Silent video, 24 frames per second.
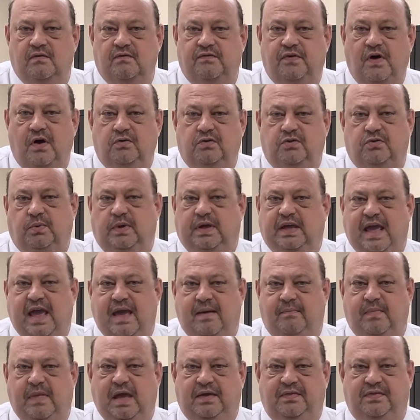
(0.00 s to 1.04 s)
Folks, we
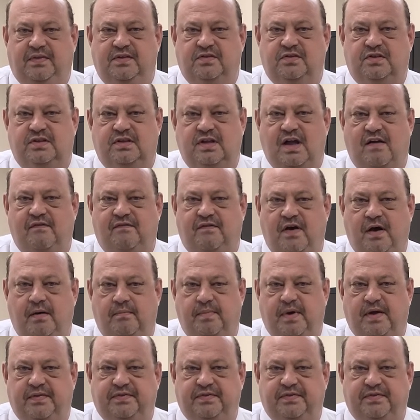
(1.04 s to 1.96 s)
can't make this stuff up.